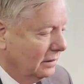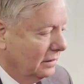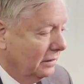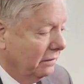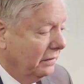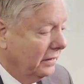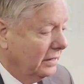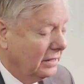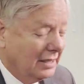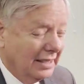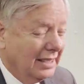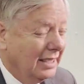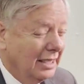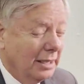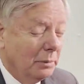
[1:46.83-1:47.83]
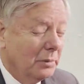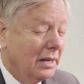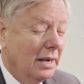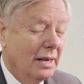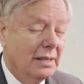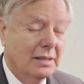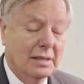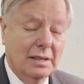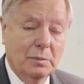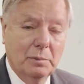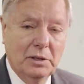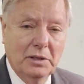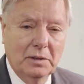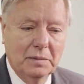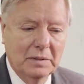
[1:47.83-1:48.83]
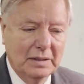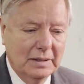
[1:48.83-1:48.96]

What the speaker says: defense in depth concept here.